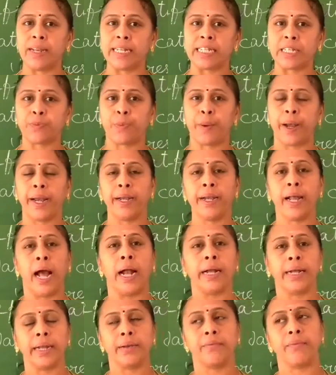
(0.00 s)
will spread
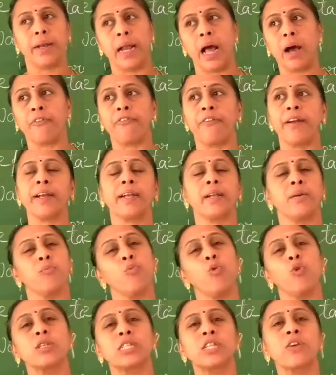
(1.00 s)
and it will affect
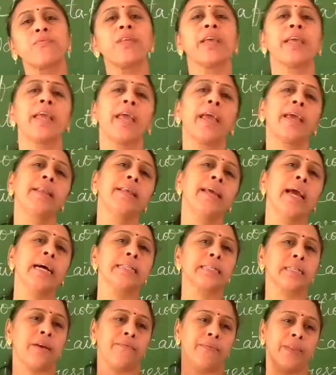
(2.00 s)
most of the
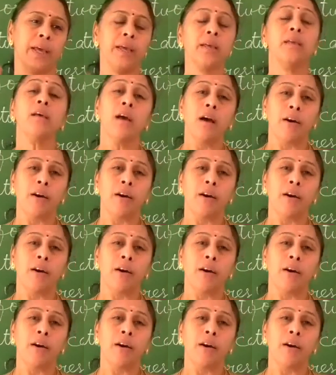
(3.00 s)
areas of the